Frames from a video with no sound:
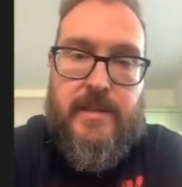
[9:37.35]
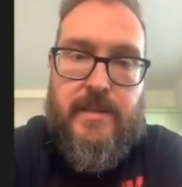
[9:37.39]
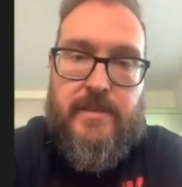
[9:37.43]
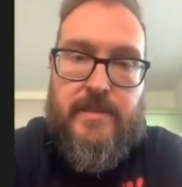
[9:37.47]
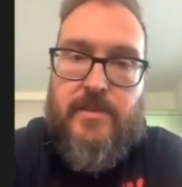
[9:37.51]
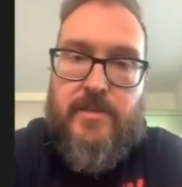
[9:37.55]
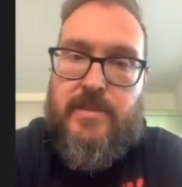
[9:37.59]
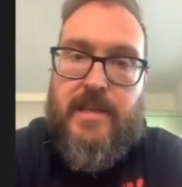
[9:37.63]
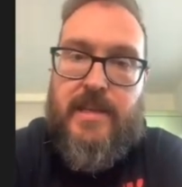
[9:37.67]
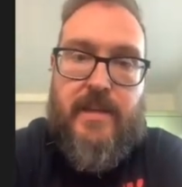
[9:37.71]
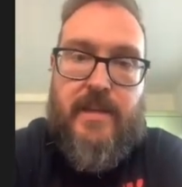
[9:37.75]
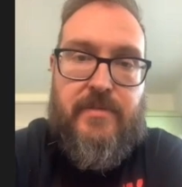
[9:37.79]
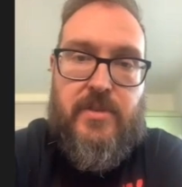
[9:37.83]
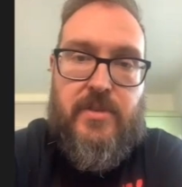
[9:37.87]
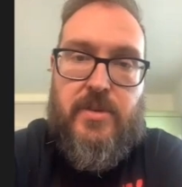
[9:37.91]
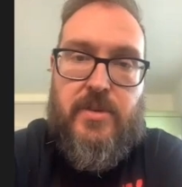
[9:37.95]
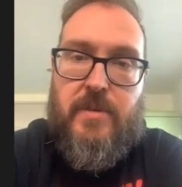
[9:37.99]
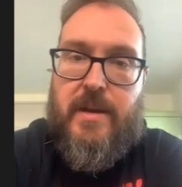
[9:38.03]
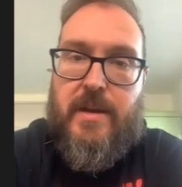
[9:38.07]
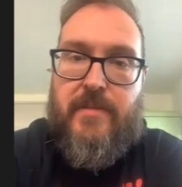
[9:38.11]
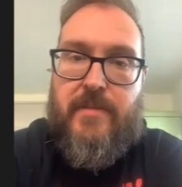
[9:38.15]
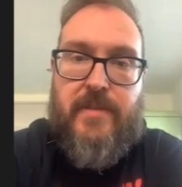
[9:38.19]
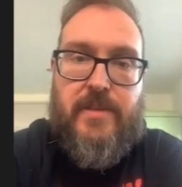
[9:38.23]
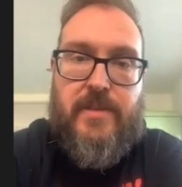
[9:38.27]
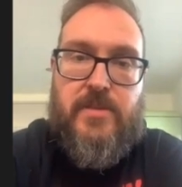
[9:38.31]
Doesn't have to do
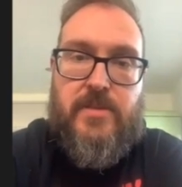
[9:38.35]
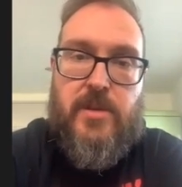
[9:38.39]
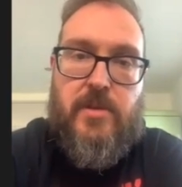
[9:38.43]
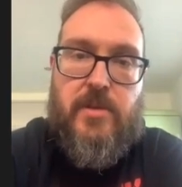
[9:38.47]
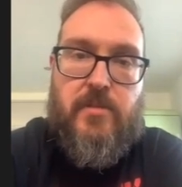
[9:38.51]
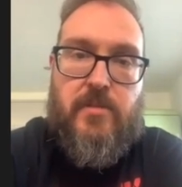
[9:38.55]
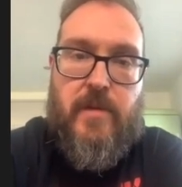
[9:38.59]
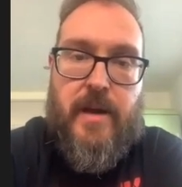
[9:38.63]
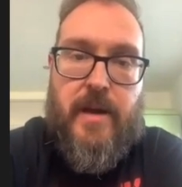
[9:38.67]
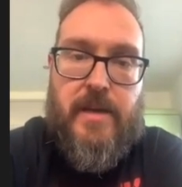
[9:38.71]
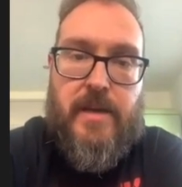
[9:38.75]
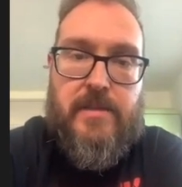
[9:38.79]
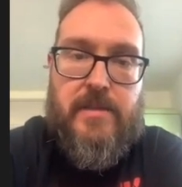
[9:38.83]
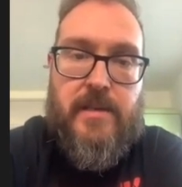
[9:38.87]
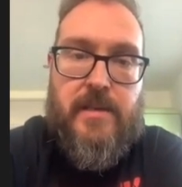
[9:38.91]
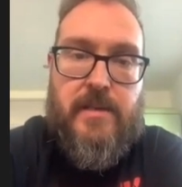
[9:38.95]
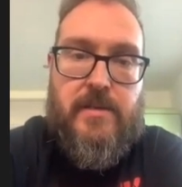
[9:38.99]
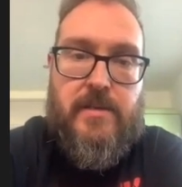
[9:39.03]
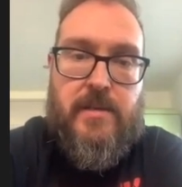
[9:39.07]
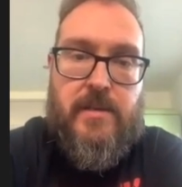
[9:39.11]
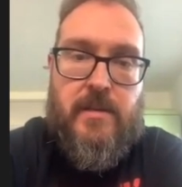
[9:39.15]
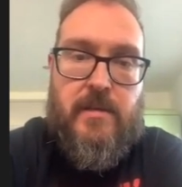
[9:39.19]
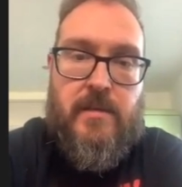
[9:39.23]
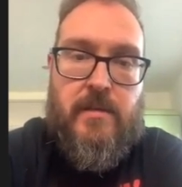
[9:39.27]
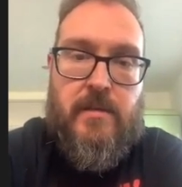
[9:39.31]
anything too crazy
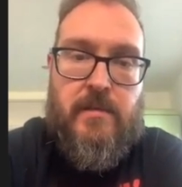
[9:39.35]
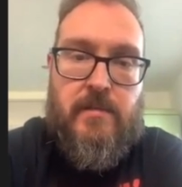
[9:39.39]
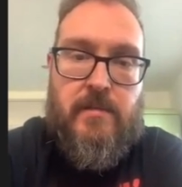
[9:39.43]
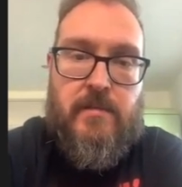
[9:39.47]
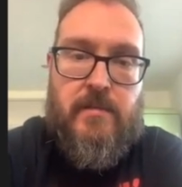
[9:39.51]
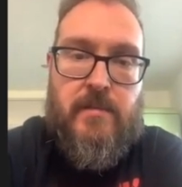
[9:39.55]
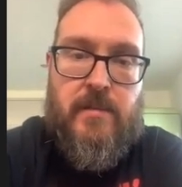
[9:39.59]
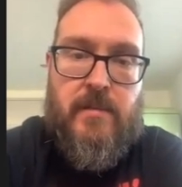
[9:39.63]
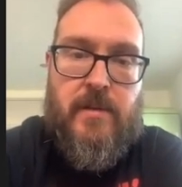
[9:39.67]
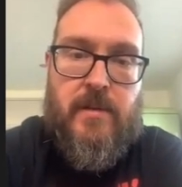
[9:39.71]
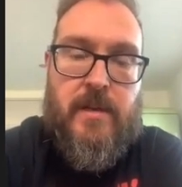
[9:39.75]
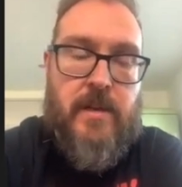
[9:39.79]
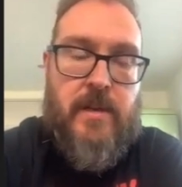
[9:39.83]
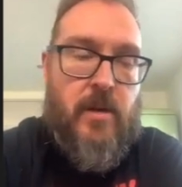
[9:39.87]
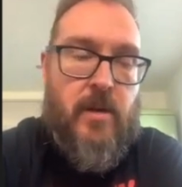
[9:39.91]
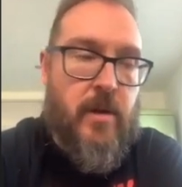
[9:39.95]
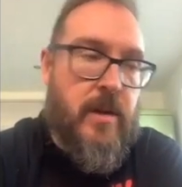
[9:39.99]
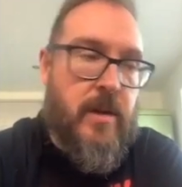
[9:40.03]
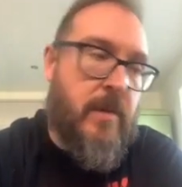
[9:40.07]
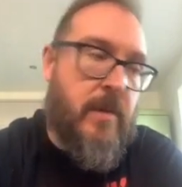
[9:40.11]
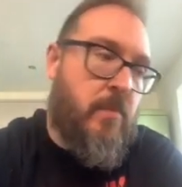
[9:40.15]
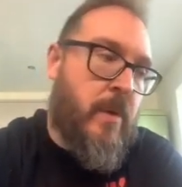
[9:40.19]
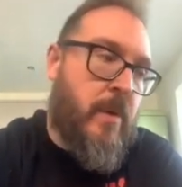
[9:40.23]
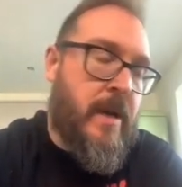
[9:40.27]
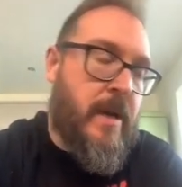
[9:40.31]
because look at like
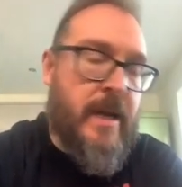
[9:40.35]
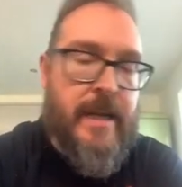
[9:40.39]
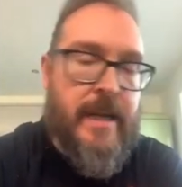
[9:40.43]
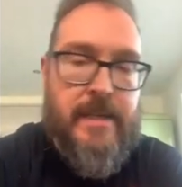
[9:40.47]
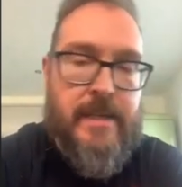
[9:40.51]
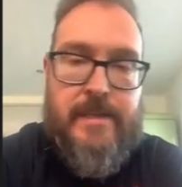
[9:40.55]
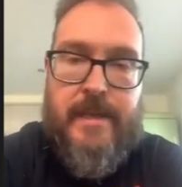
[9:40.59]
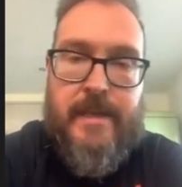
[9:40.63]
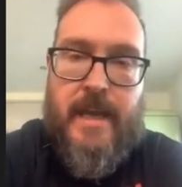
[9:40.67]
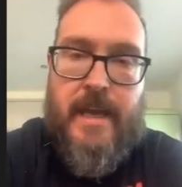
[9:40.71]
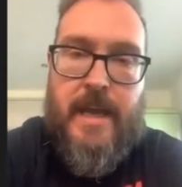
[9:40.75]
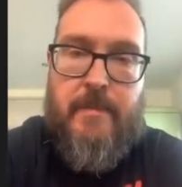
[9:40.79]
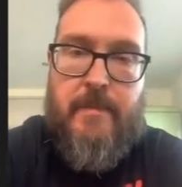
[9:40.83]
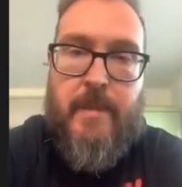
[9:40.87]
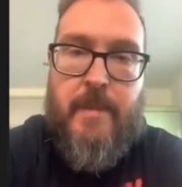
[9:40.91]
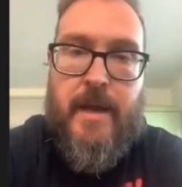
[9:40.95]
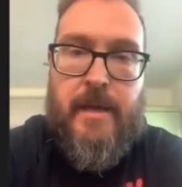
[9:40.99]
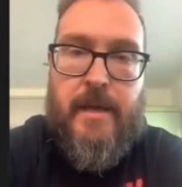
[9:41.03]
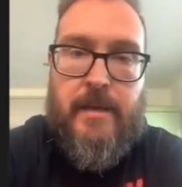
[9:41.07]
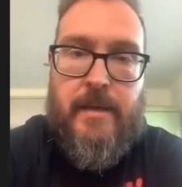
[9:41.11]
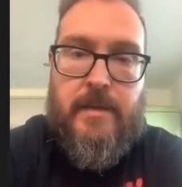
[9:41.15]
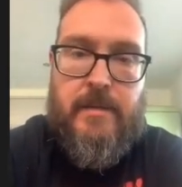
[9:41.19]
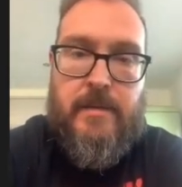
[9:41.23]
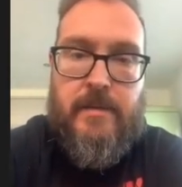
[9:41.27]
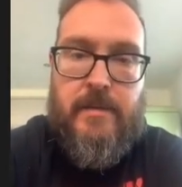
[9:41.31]
when Lita came
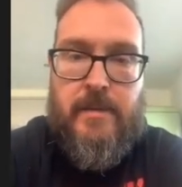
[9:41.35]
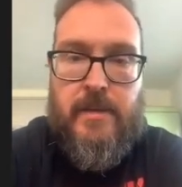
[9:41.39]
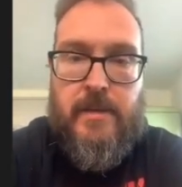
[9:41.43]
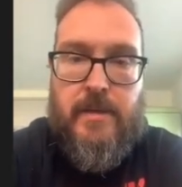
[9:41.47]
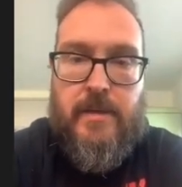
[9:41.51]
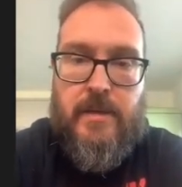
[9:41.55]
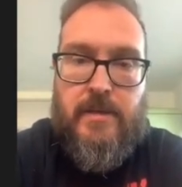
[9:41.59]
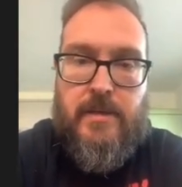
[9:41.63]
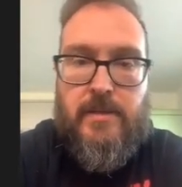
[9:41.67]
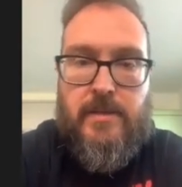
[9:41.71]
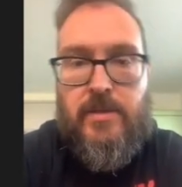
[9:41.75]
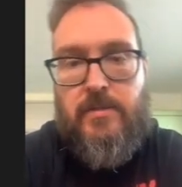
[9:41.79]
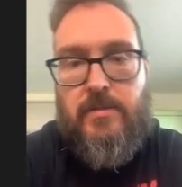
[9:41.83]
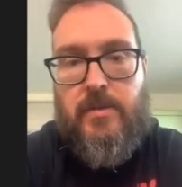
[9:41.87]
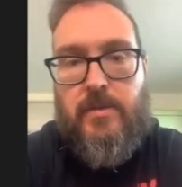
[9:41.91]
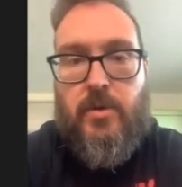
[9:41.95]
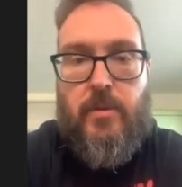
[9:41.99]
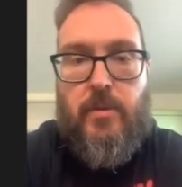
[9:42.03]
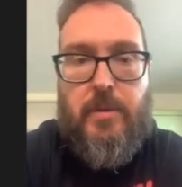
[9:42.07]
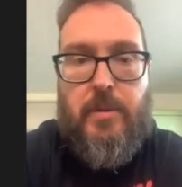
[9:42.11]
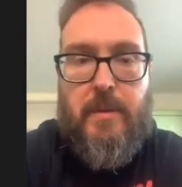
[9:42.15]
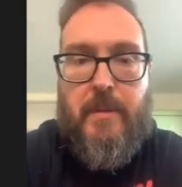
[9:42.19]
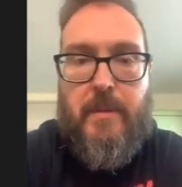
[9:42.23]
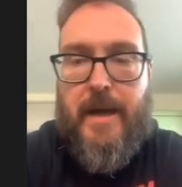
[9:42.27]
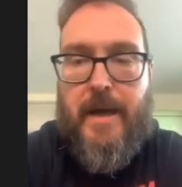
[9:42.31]
back, do a
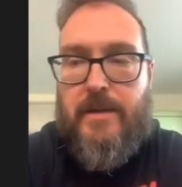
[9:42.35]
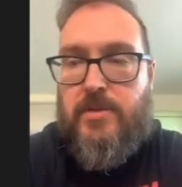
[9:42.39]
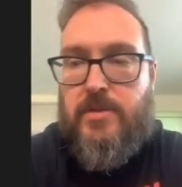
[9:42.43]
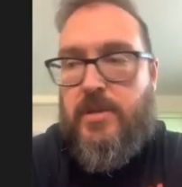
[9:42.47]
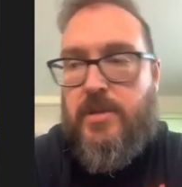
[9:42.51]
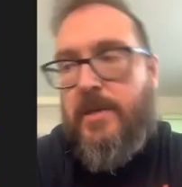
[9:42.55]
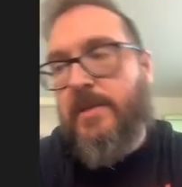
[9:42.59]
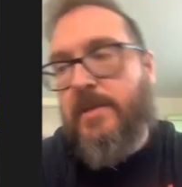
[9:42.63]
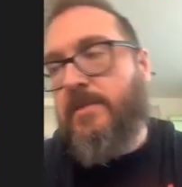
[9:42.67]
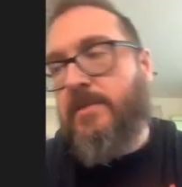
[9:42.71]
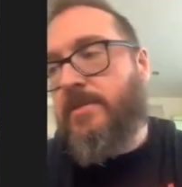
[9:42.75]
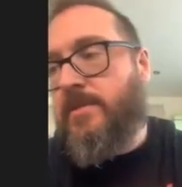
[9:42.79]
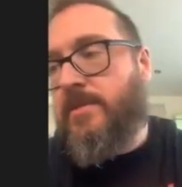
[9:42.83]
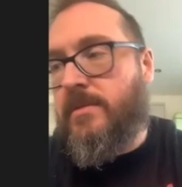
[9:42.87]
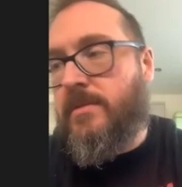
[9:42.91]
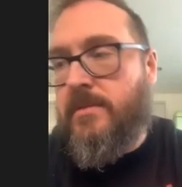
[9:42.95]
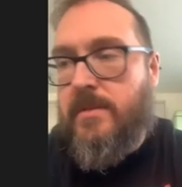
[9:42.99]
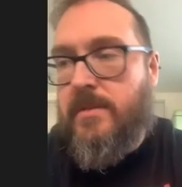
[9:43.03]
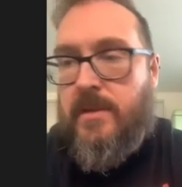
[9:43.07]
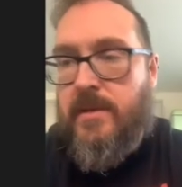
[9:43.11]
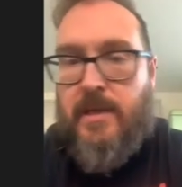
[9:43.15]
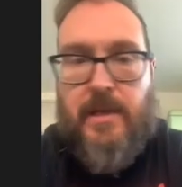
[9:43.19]
couple of matches.